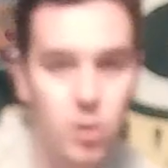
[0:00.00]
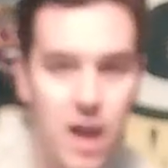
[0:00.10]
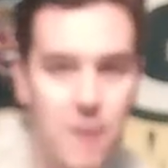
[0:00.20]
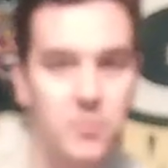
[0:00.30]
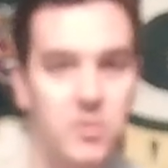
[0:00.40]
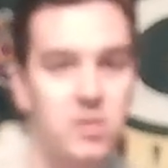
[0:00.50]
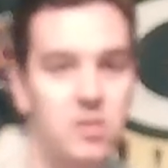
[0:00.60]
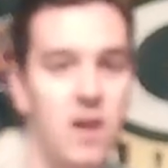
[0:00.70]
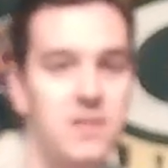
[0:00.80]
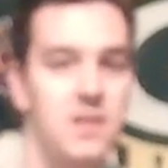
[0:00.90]
comment with your
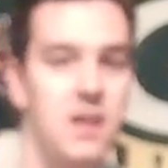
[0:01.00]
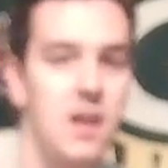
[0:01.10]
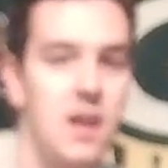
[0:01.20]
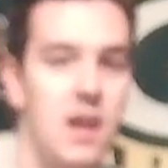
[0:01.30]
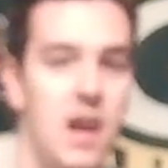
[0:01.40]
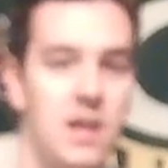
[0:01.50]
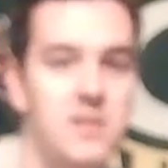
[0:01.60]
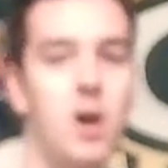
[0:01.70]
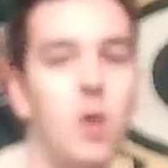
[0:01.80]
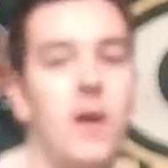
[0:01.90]
thoughts. And
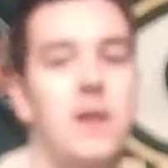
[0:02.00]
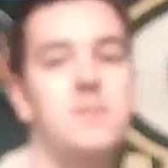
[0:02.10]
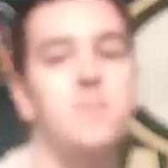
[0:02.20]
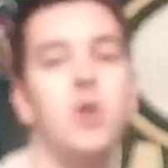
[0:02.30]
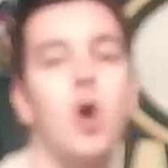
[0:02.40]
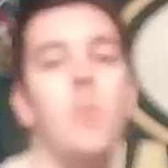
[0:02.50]
as always, go